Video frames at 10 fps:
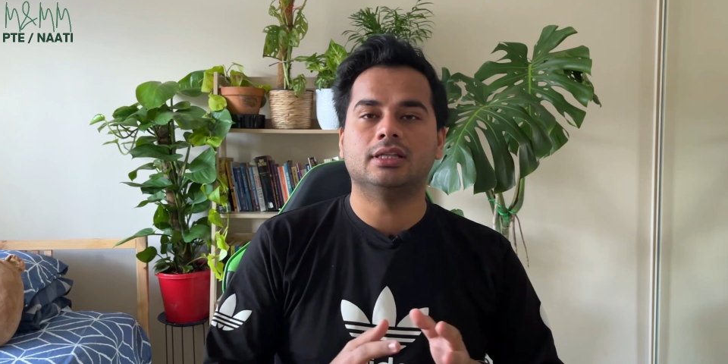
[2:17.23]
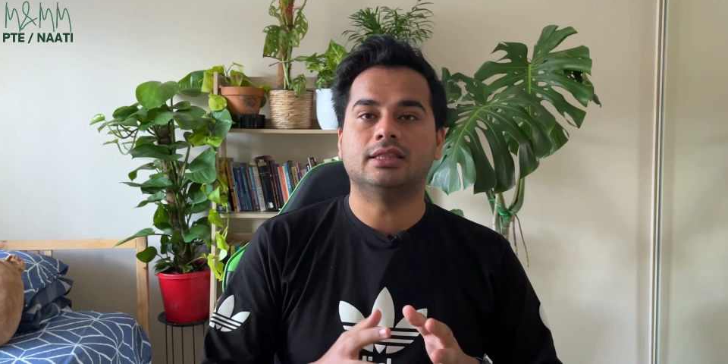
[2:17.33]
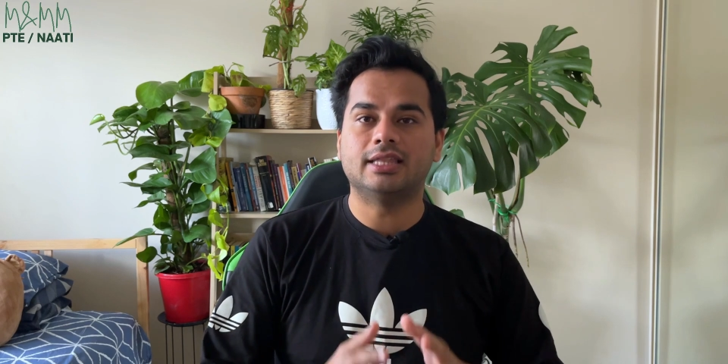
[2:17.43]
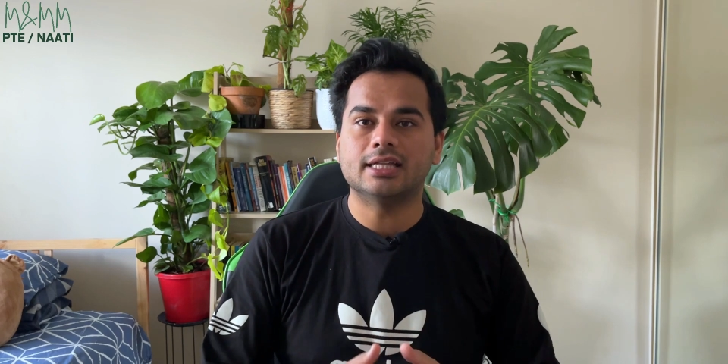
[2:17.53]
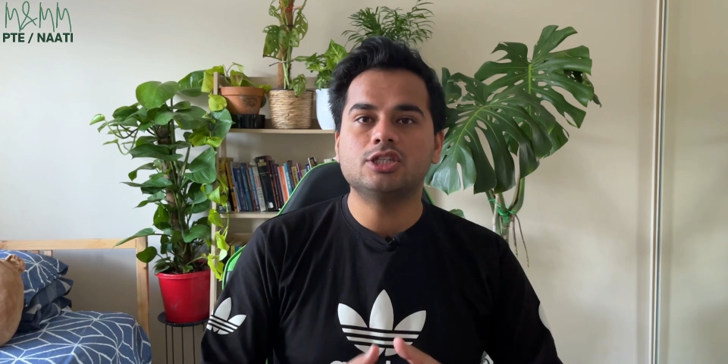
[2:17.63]

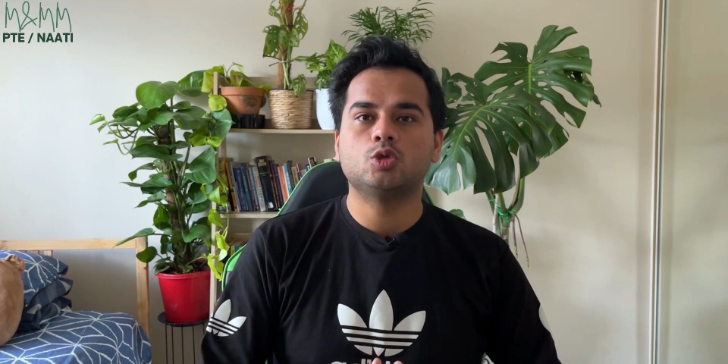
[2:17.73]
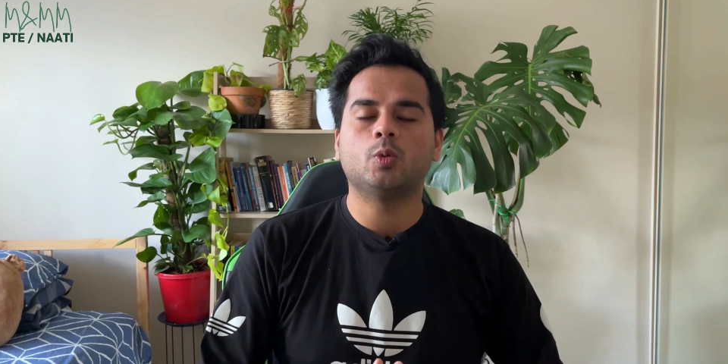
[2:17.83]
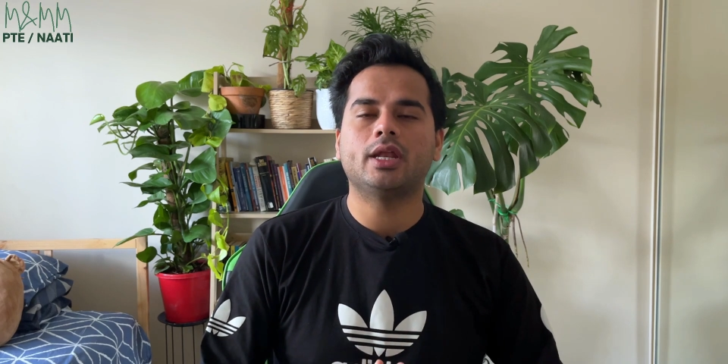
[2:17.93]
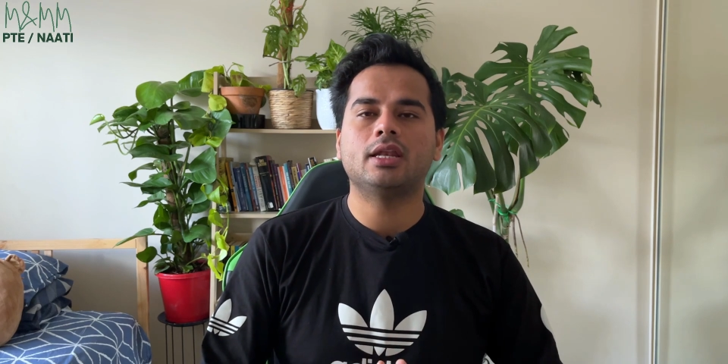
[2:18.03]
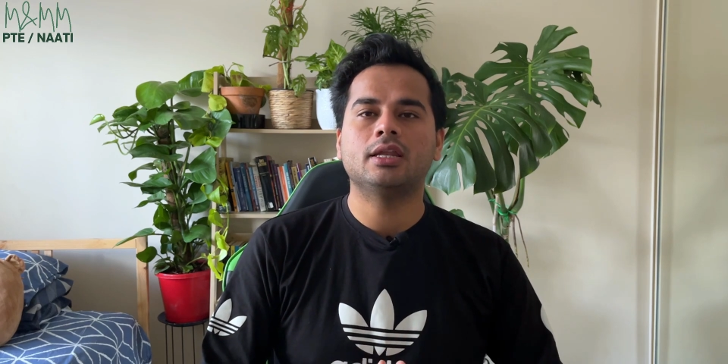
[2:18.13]
that's
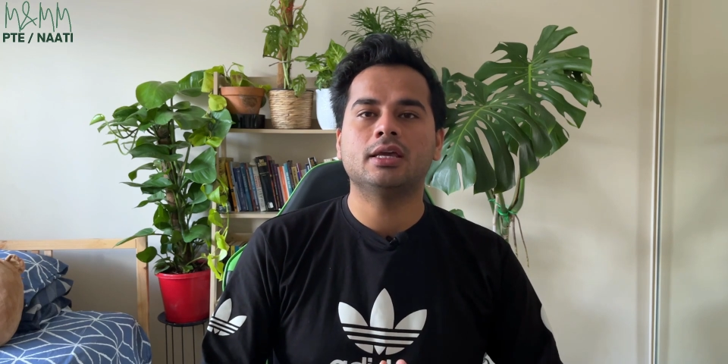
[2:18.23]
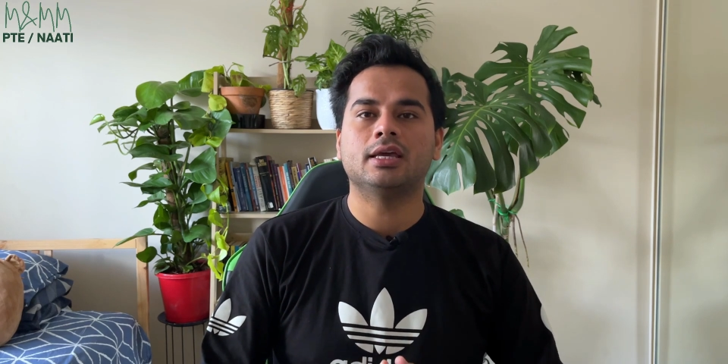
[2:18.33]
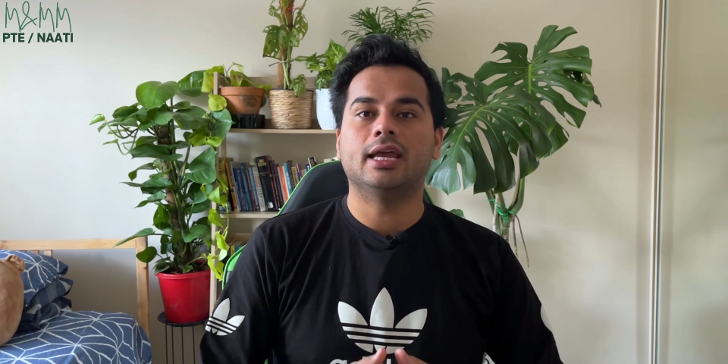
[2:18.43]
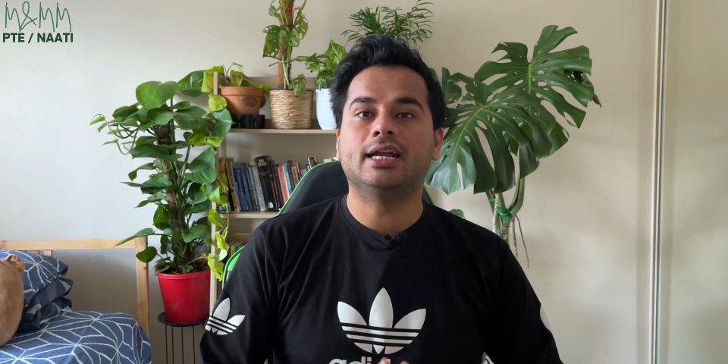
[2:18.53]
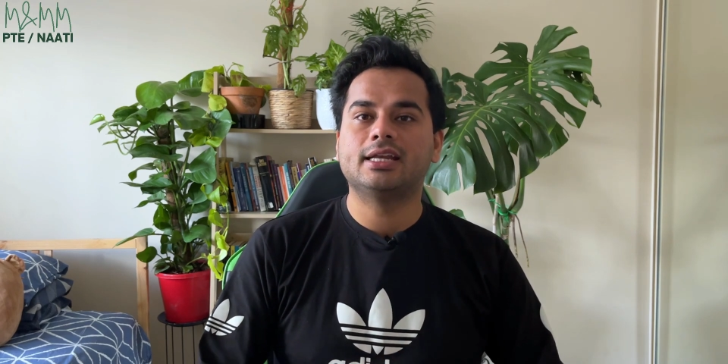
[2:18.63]
when
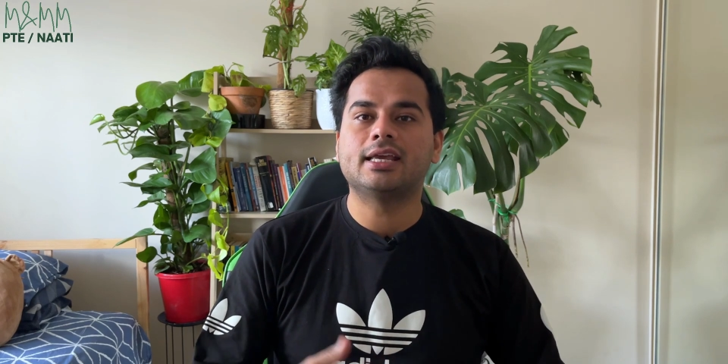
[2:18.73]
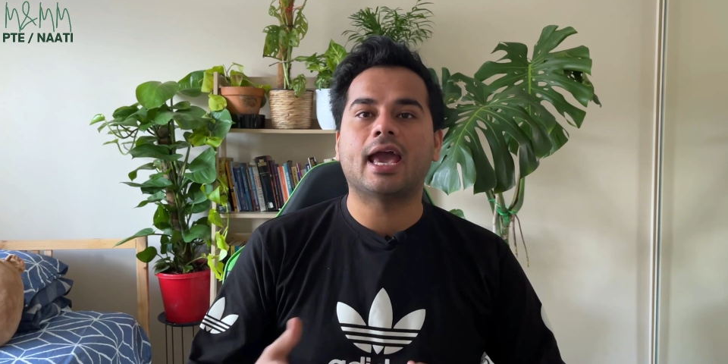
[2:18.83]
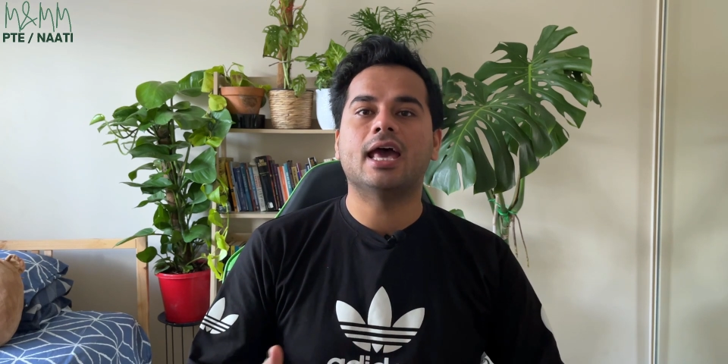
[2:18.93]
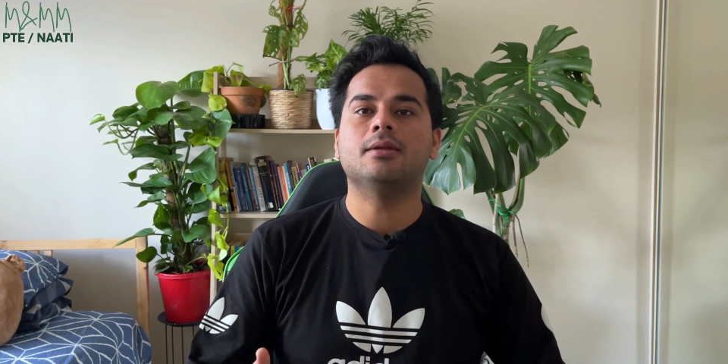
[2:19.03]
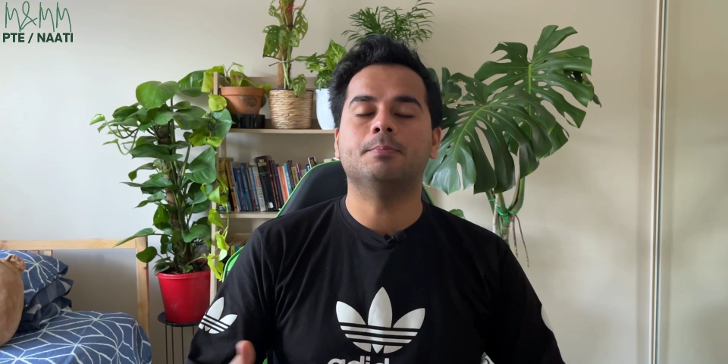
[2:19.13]
it
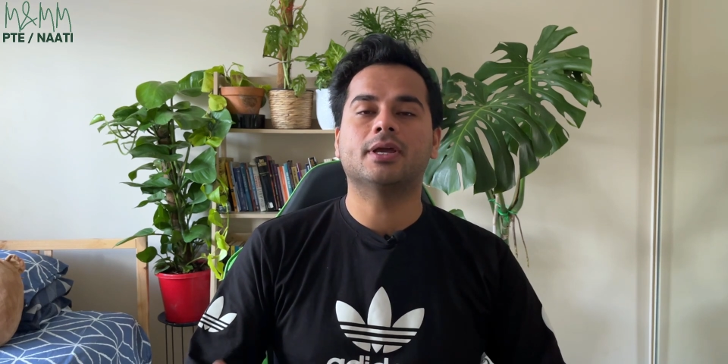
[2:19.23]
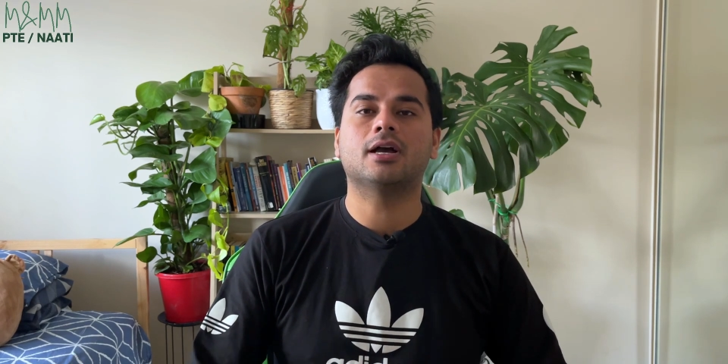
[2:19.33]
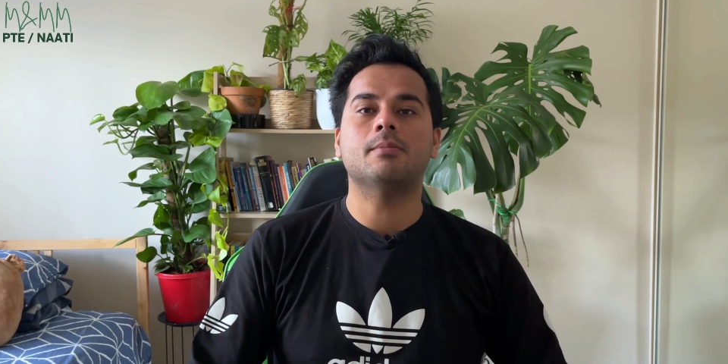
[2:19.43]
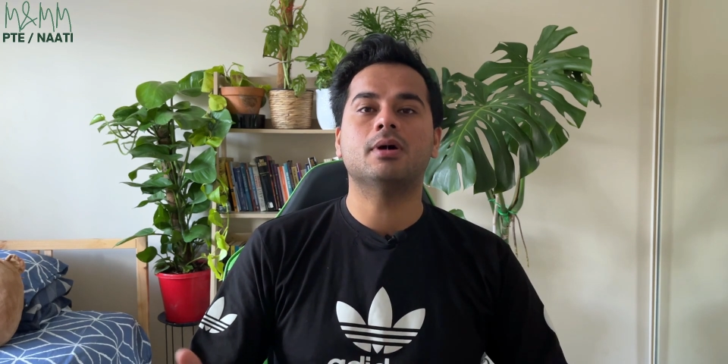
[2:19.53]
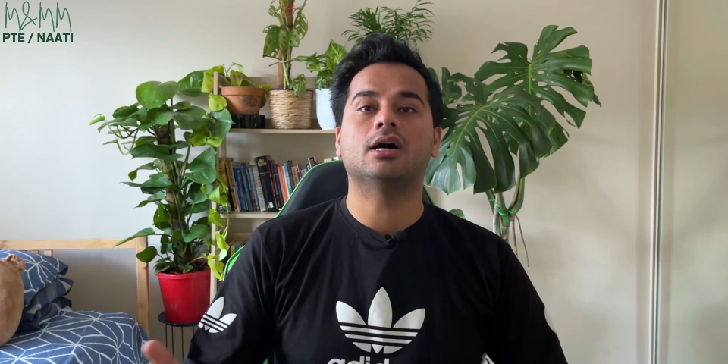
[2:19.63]
can
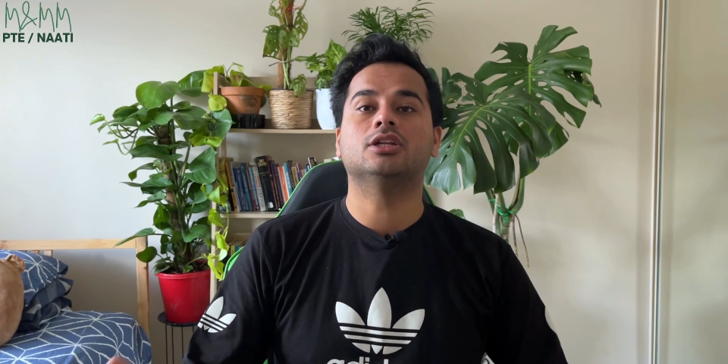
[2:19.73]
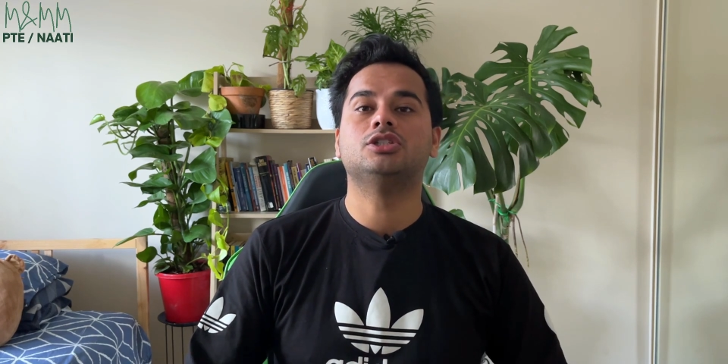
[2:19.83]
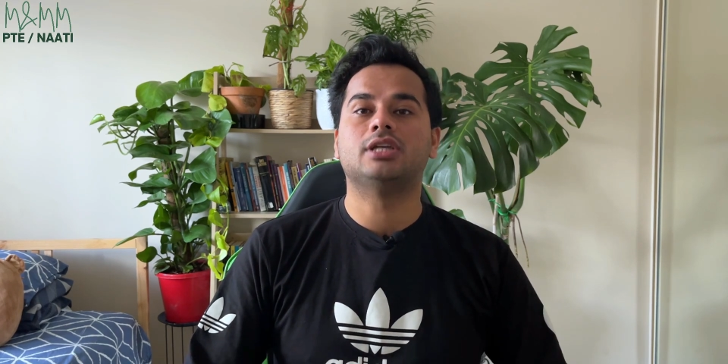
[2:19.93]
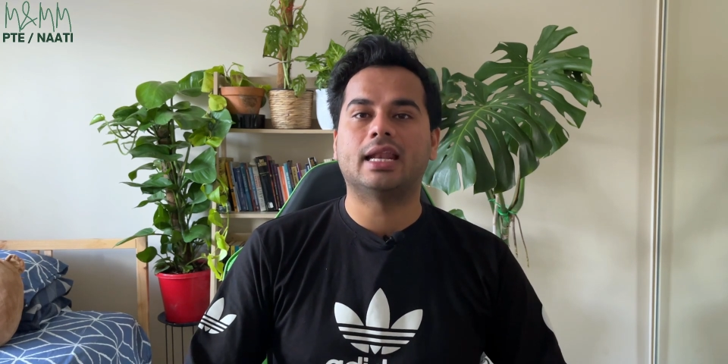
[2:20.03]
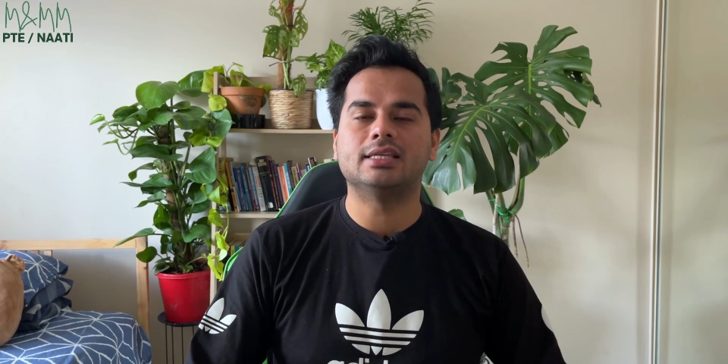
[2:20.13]
become a
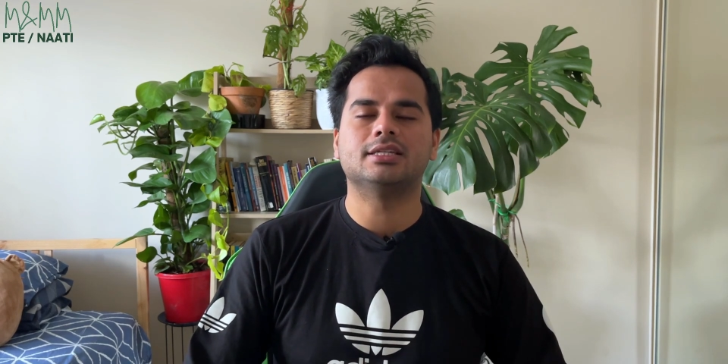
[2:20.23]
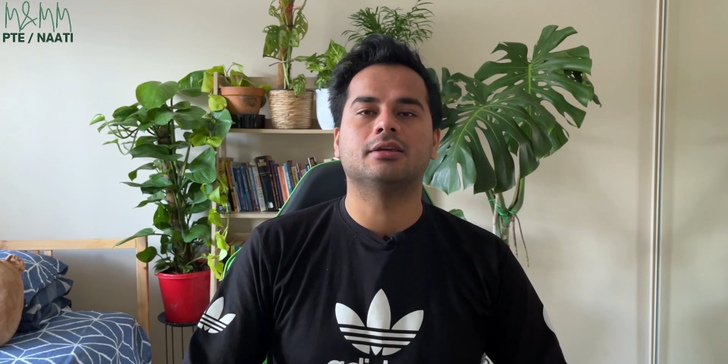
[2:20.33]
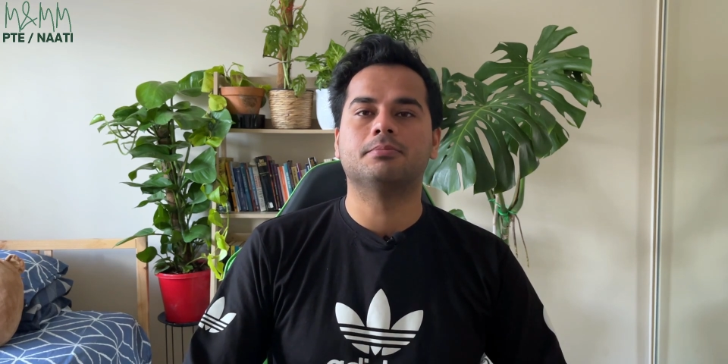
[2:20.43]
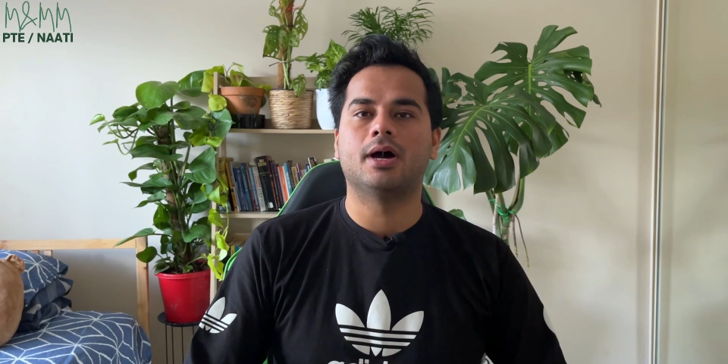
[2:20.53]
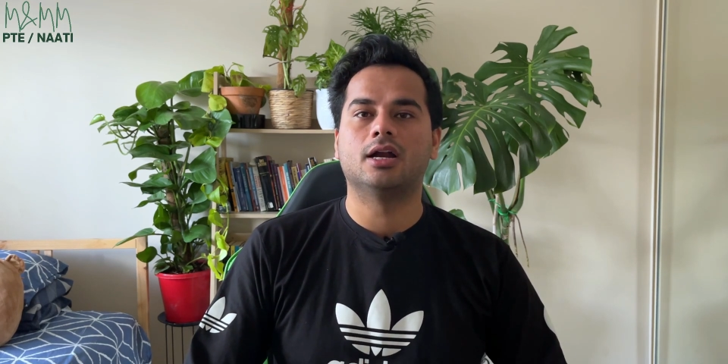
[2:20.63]

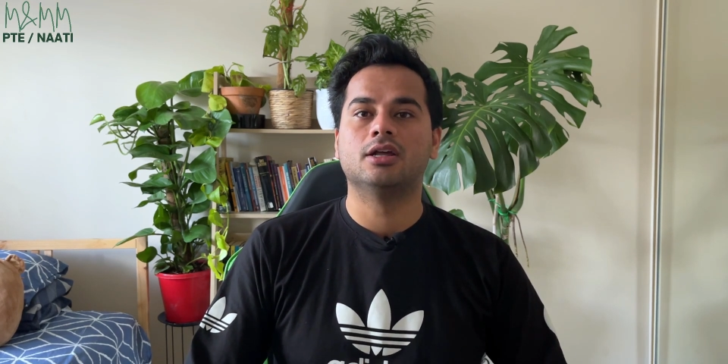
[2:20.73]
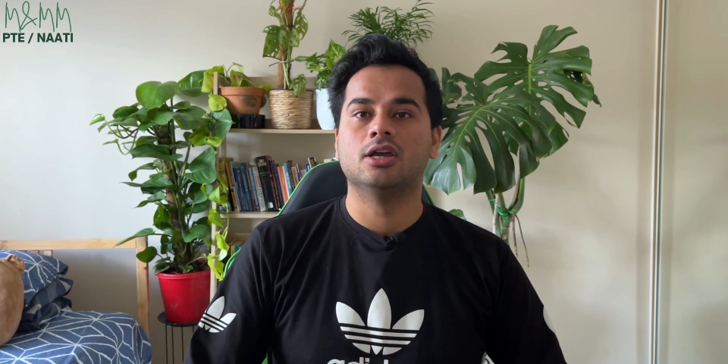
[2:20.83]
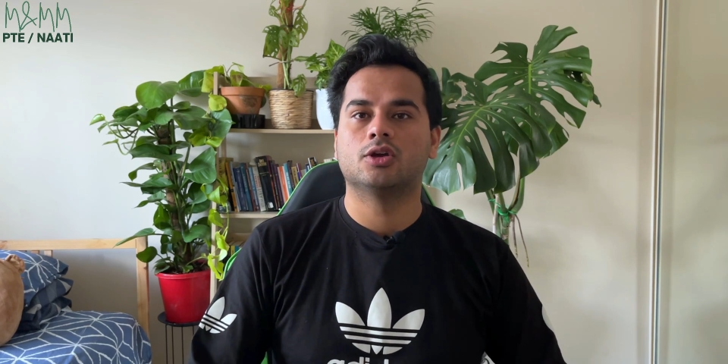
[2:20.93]
challenging part.